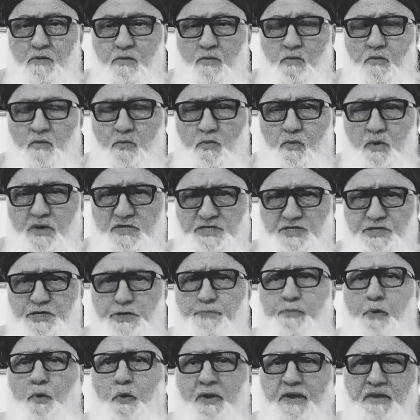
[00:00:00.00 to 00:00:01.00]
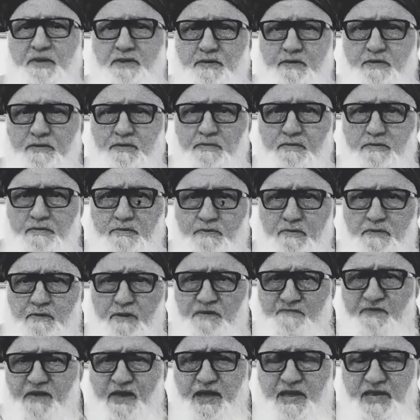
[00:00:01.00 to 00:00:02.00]
What's the point
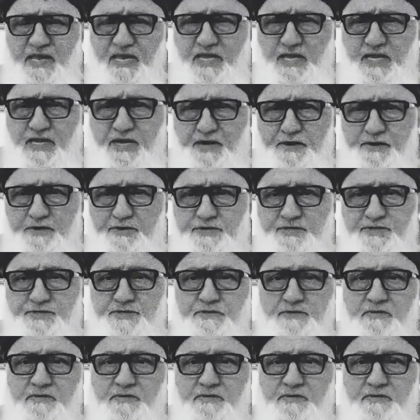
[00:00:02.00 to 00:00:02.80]
of 80 years?